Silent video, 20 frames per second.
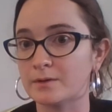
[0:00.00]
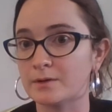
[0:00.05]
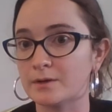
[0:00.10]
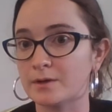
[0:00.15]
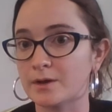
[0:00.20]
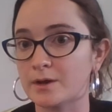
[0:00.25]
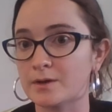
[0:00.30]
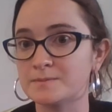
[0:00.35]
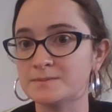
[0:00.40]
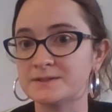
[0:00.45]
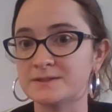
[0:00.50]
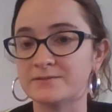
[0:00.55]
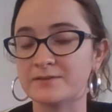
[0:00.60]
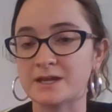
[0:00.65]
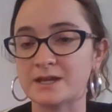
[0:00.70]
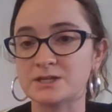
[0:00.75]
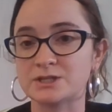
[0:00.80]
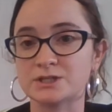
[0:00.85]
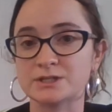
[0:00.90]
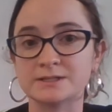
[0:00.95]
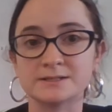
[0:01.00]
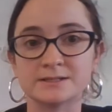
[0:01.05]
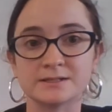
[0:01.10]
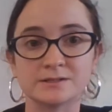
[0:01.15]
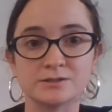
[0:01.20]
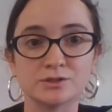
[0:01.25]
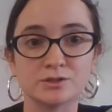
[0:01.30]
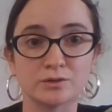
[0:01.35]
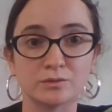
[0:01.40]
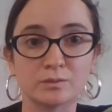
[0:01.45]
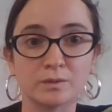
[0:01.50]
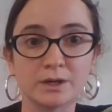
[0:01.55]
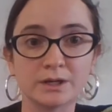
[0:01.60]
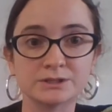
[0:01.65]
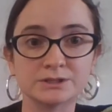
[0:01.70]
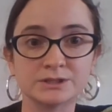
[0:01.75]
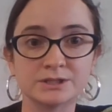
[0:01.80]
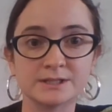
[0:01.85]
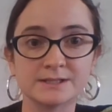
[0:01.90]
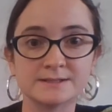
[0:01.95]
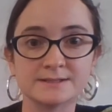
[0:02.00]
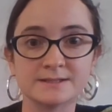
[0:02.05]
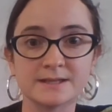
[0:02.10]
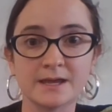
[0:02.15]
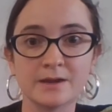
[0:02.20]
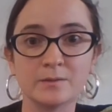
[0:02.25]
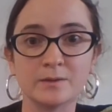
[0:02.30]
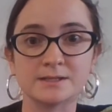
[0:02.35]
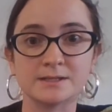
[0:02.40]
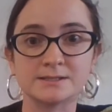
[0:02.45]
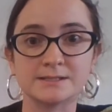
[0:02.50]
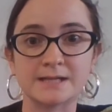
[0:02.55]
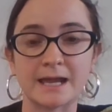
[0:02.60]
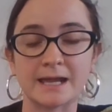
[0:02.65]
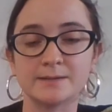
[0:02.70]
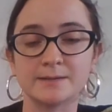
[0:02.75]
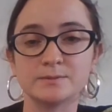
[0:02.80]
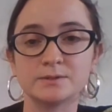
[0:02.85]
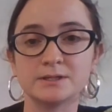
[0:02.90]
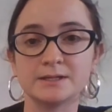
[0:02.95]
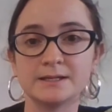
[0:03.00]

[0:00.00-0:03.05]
observations into your worksheets there where the table